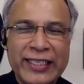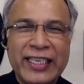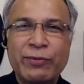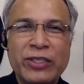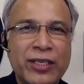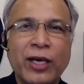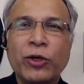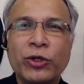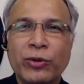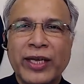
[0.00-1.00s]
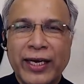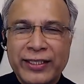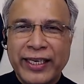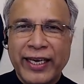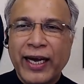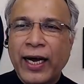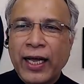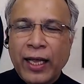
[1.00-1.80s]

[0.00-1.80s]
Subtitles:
his name was Tanguturi Anjaya,